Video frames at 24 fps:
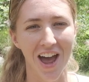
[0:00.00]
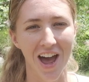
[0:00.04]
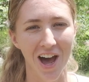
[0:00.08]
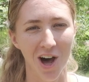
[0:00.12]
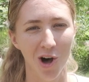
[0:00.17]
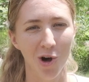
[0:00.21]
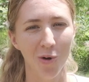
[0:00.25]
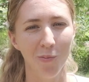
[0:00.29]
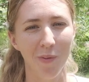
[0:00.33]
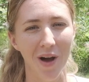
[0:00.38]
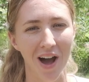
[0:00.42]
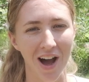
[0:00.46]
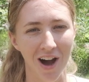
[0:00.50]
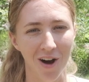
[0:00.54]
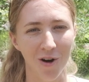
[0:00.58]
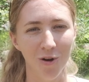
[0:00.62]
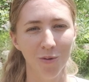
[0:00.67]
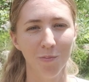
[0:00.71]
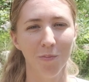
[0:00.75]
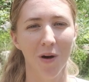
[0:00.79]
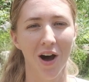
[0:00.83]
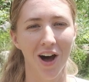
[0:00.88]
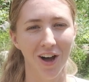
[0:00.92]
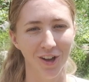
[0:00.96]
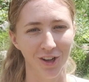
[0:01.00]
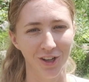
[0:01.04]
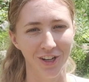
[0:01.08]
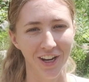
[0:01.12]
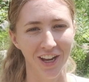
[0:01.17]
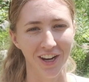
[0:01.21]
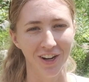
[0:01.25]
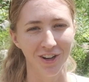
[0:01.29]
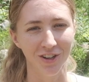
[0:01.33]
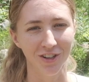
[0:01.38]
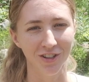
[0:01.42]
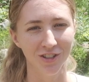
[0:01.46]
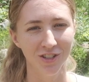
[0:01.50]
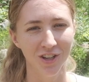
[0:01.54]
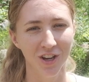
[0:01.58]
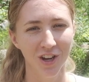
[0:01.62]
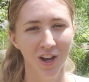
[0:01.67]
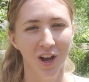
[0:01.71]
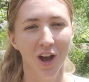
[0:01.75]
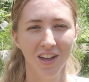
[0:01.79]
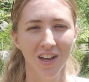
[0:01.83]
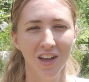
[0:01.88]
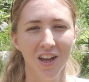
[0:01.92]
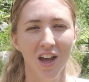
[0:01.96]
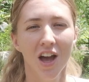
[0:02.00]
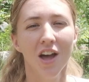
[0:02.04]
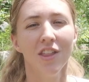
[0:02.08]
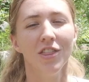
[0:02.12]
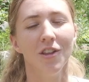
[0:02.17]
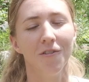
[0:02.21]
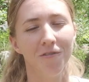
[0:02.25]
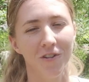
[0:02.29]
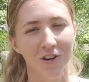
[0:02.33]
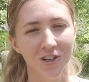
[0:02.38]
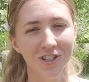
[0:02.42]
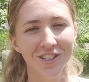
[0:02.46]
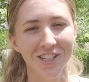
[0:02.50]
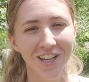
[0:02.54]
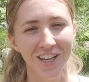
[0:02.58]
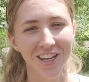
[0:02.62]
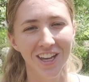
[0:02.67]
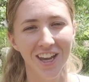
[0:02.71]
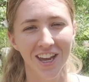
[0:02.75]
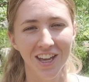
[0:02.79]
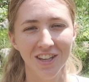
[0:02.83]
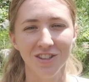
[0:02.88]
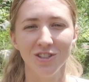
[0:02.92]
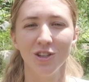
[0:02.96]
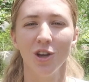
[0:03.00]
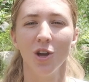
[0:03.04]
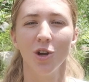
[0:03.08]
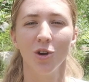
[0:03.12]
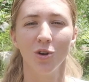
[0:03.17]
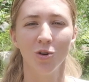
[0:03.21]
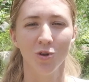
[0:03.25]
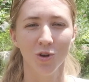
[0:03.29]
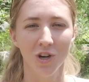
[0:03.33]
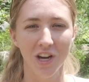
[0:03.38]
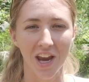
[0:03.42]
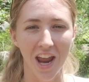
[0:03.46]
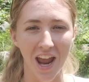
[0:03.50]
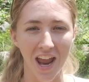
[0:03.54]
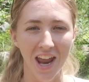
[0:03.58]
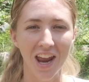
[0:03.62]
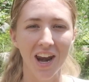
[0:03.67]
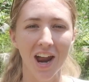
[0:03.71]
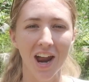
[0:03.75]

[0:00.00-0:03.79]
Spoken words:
help out pollinators. The first thing is create